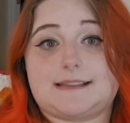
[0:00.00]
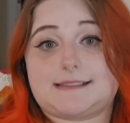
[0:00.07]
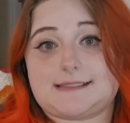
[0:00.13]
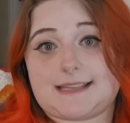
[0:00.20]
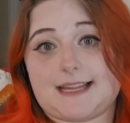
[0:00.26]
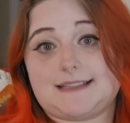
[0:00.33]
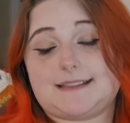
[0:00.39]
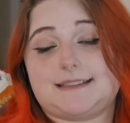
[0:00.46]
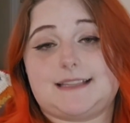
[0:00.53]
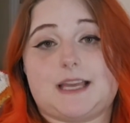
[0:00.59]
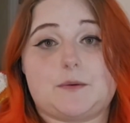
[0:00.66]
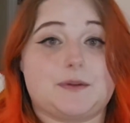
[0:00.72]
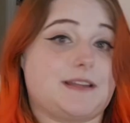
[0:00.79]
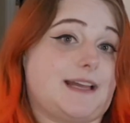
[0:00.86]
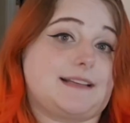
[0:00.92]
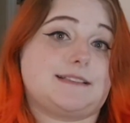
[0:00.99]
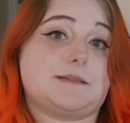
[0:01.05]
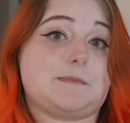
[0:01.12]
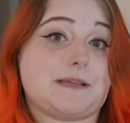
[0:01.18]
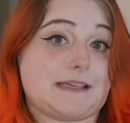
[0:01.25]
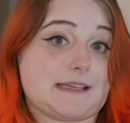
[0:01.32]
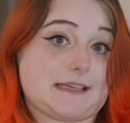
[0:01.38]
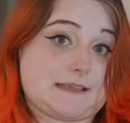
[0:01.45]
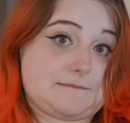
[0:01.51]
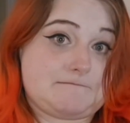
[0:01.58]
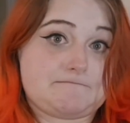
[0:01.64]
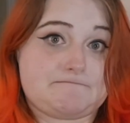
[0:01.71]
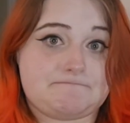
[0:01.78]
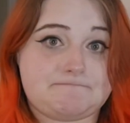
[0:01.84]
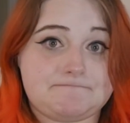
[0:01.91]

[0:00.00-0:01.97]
a state that they would like to be in.